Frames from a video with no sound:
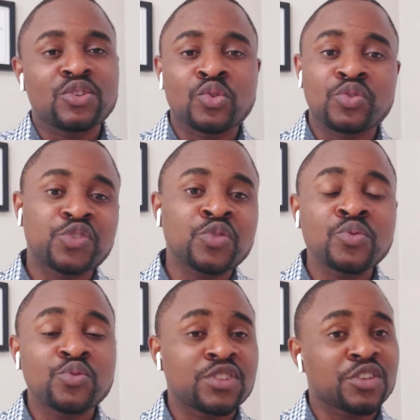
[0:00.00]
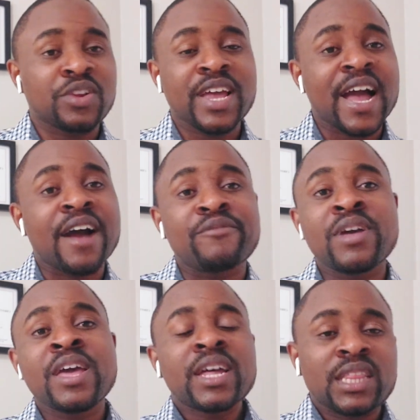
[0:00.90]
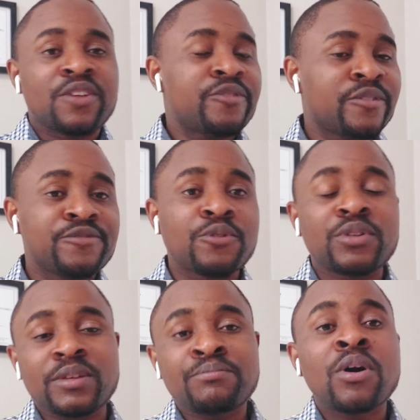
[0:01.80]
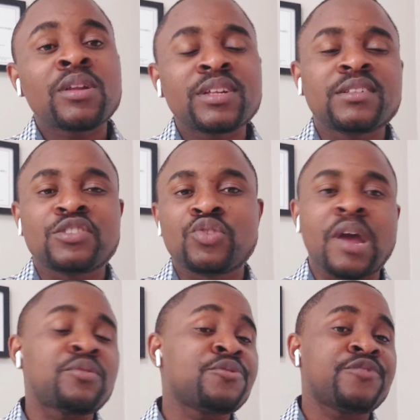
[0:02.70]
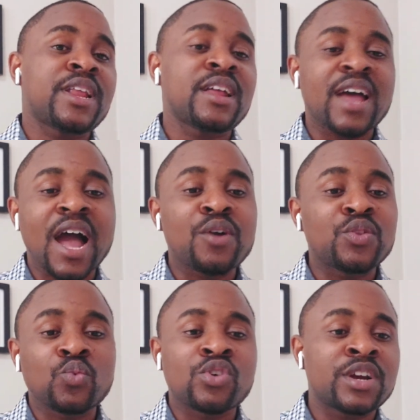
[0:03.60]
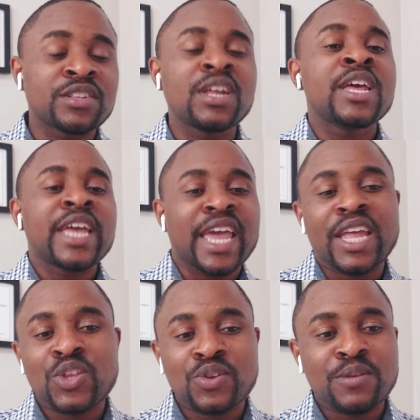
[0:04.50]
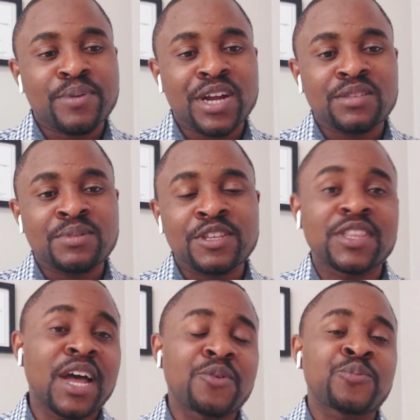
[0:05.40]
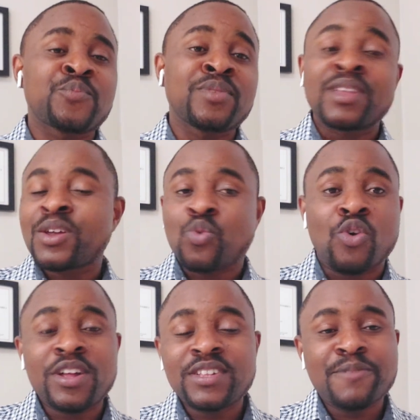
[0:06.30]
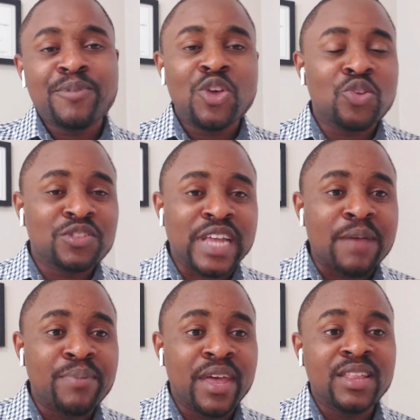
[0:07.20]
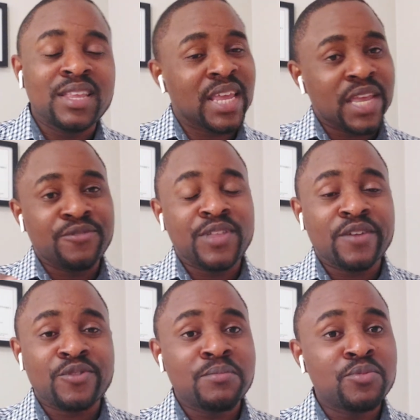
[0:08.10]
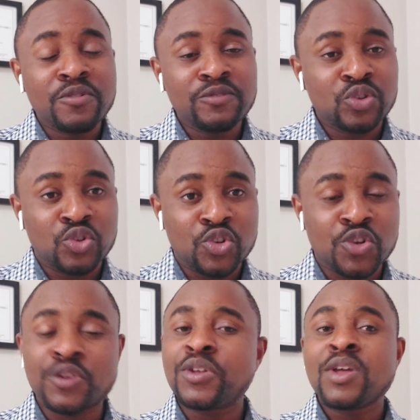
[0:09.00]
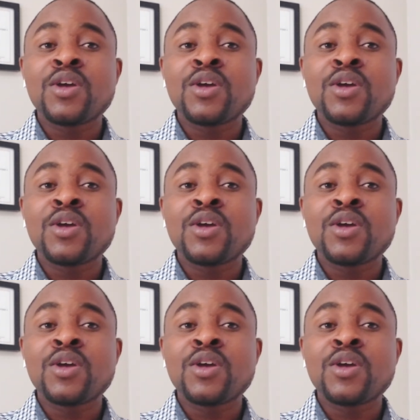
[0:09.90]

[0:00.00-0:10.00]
you know, schools actually have different funding policies. So you have to find out how it works in your department. Now, once they pay your stipend, if they've removed the tuition,